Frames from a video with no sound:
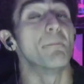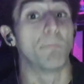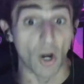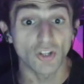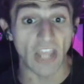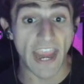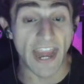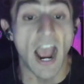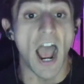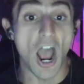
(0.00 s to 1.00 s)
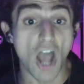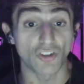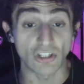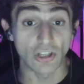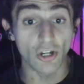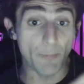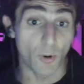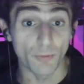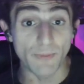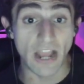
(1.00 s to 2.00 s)
birthday, uh, she literally
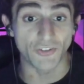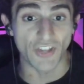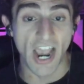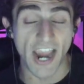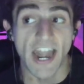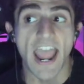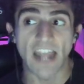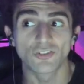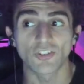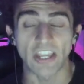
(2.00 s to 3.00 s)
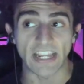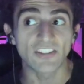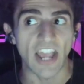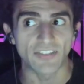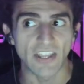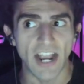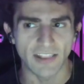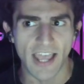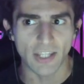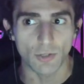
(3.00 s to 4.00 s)
pulled me outside and she was like, Issa, I think I
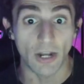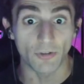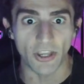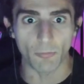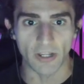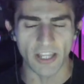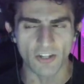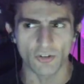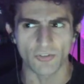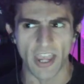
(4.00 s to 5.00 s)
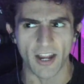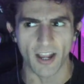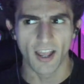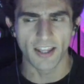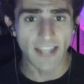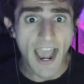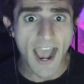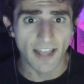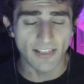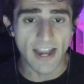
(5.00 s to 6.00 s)
like you. And I was like, really? And she was like,
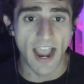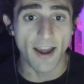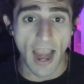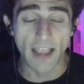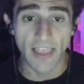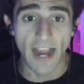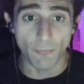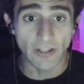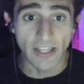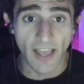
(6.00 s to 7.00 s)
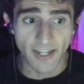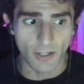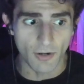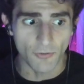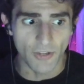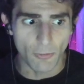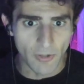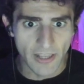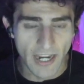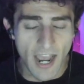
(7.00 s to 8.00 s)
yeah, like I, I like I really like you. And I was like,
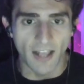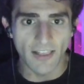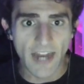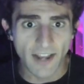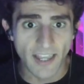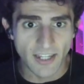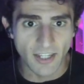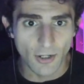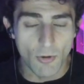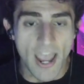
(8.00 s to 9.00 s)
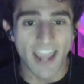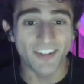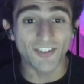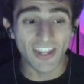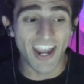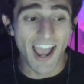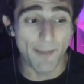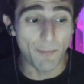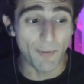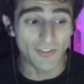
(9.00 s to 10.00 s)
really? Like I like you. And she was like, yeah,
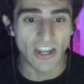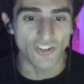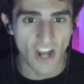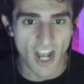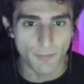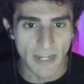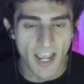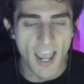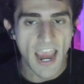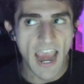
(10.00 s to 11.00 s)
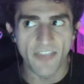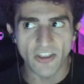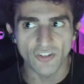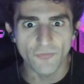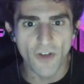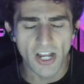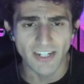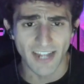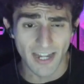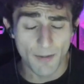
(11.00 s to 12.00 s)
happy birthday. And she hugged me. And then she
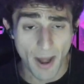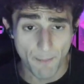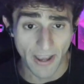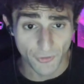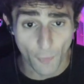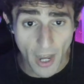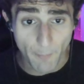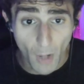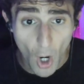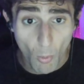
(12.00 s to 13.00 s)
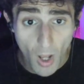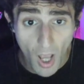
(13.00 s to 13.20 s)
fucking dated my best friend, bro.